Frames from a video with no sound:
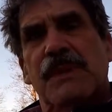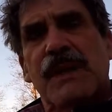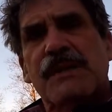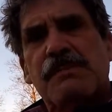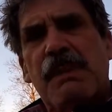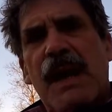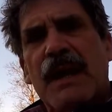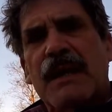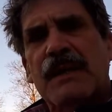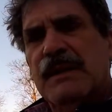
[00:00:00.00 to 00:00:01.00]
in
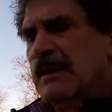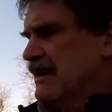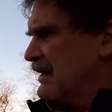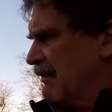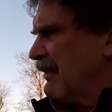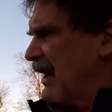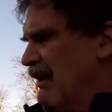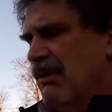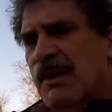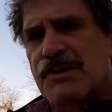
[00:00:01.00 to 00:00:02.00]
spec, except for
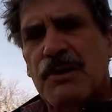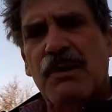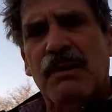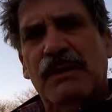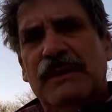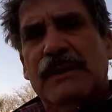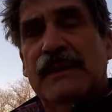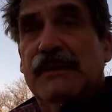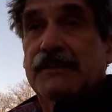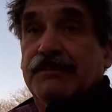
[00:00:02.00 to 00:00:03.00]
that one journal.
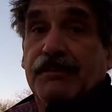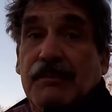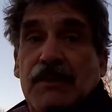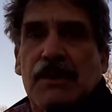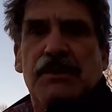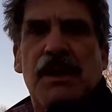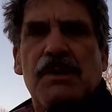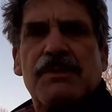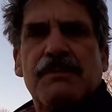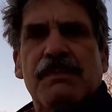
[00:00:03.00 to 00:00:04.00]
Who
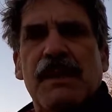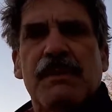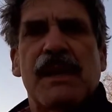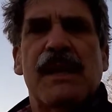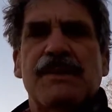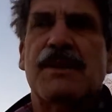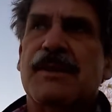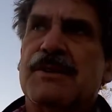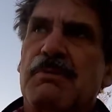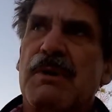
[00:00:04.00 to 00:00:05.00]
knows? Maybe the
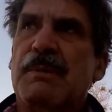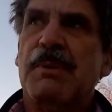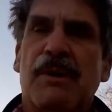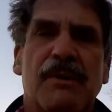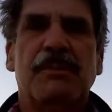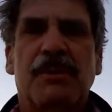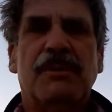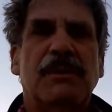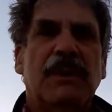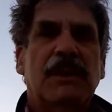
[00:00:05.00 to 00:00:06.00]
engine is rebuildable